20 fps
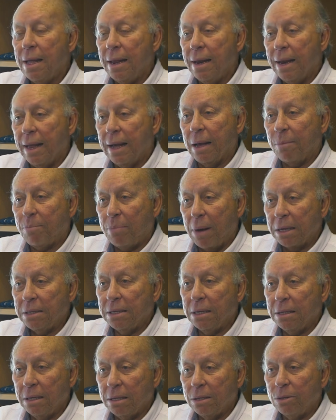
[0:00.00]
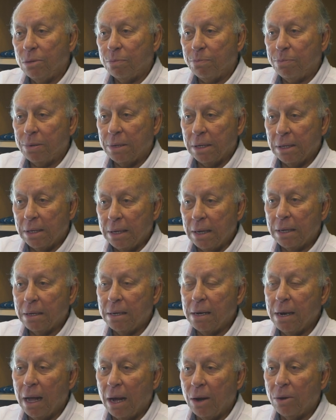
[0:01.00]
the capacity to
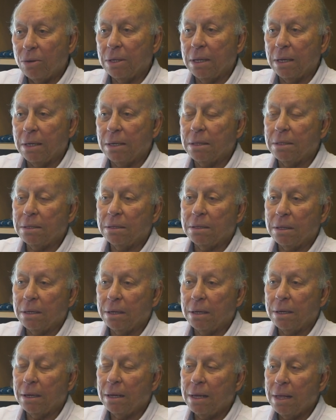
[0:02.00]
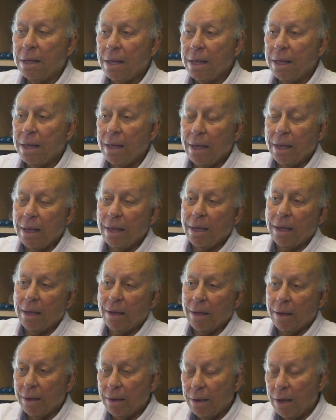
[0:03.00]
predict now that it's uh, uh,
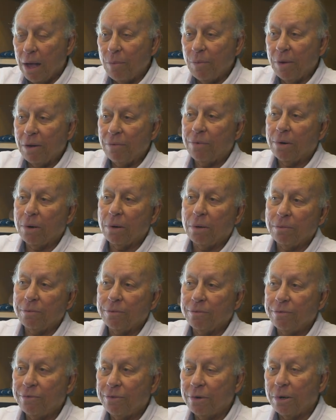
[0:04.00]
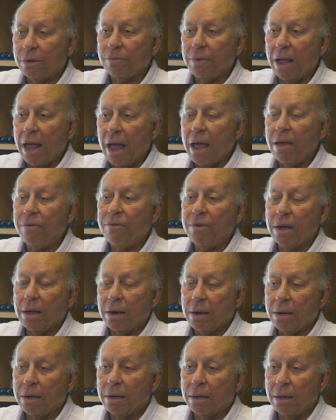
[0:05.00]
coming from, from
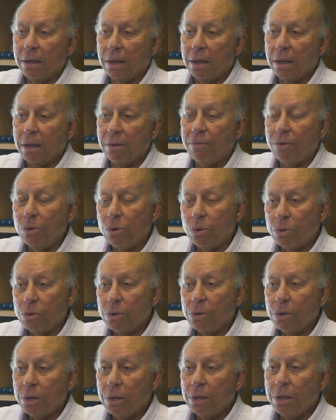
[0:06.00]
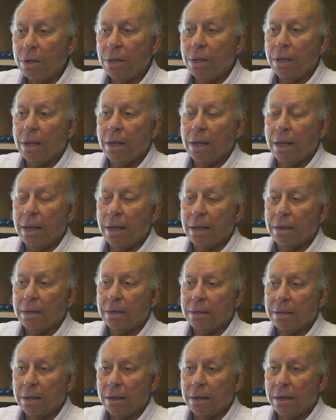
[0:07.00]
avian uh, flu,
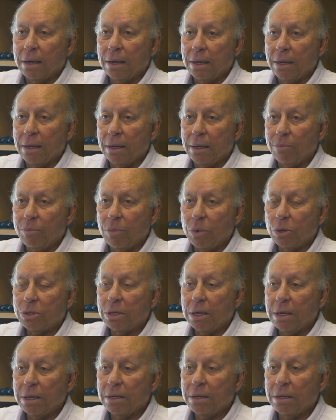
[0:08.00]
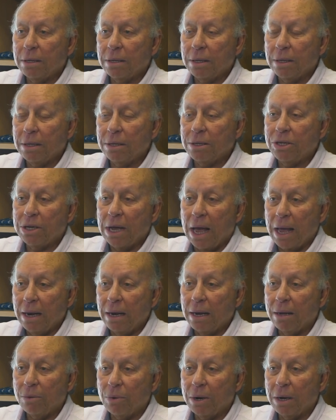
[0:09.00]
and uh, in, mostly in, in
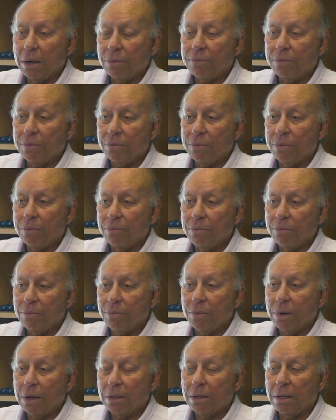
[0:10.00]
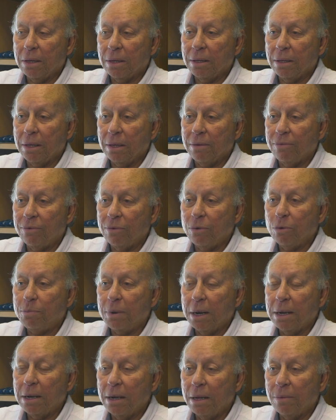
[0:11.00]
China, where, where the, the flu
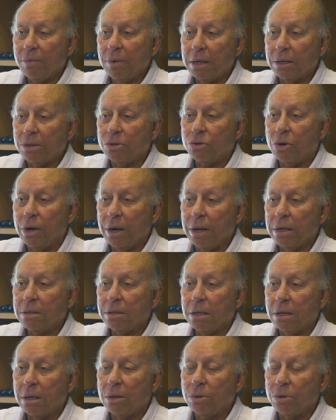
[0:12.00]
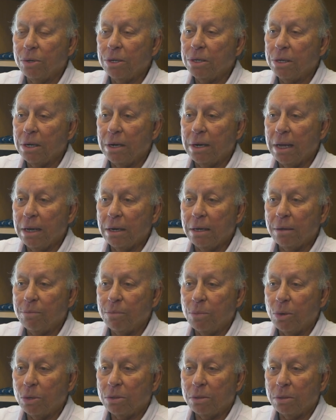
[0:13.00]
pandemic strains uh, originated,
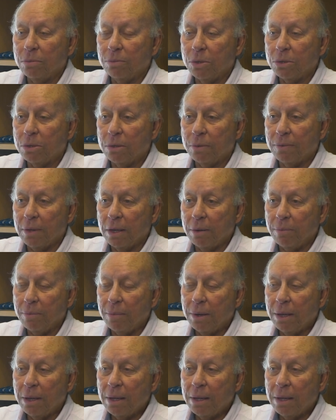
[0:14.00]
most, most of them